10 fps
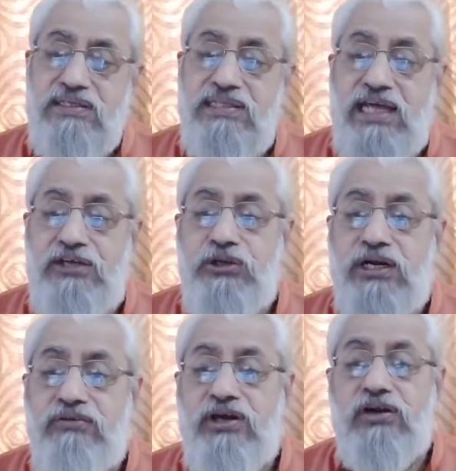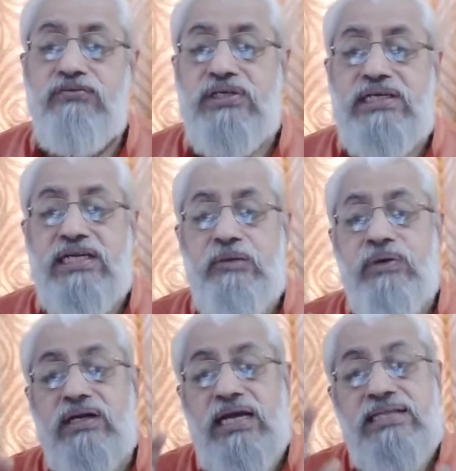There you are aware of the
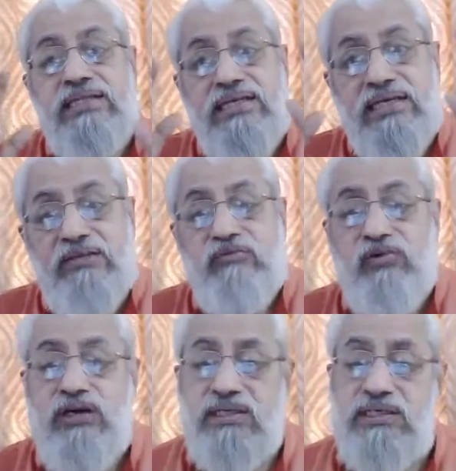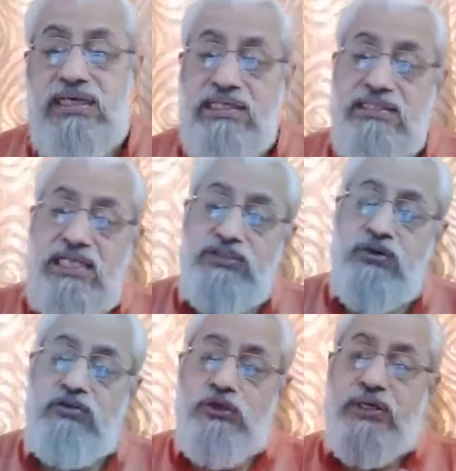dreamer and the dream world. That's
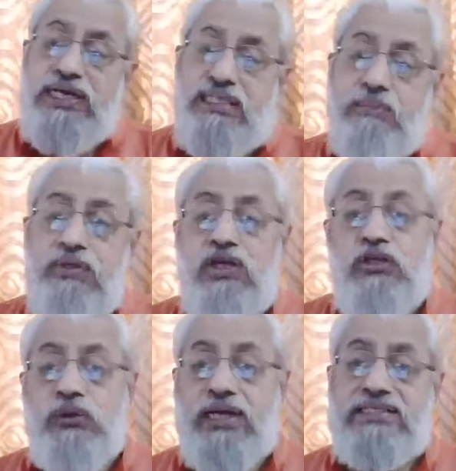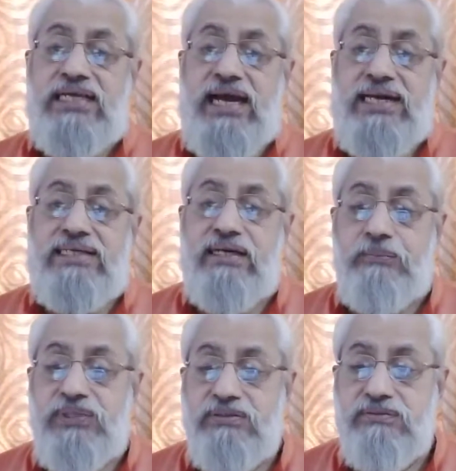why when you get up, you can say, I
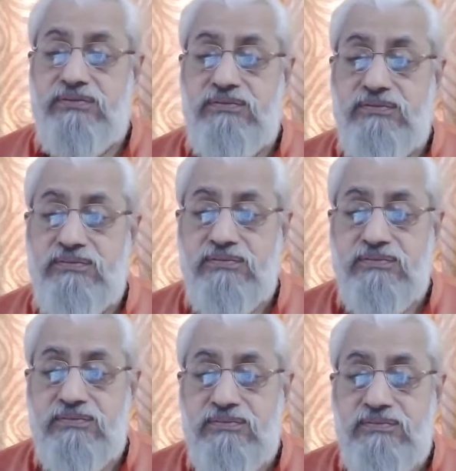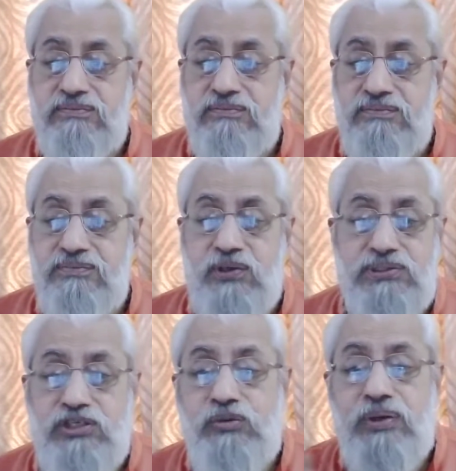dreamt.
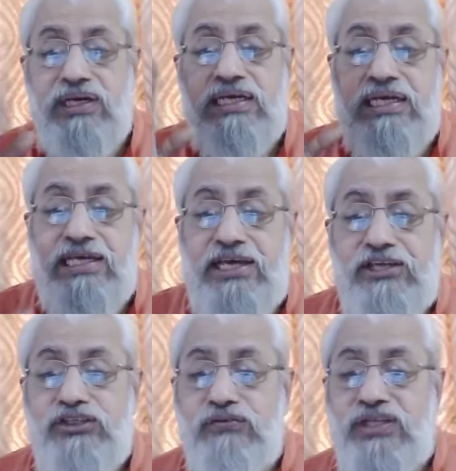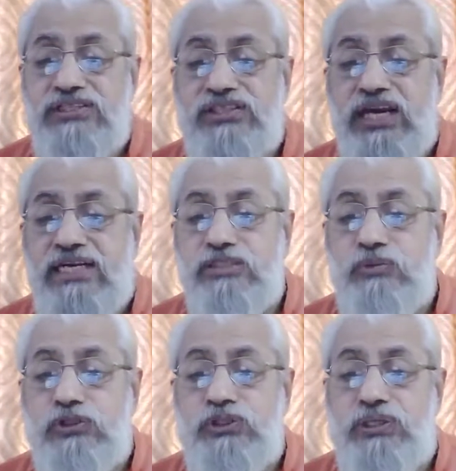Because remember, each of these states is
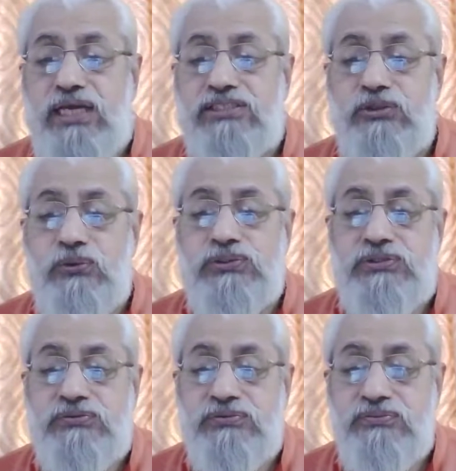mutually exclusive.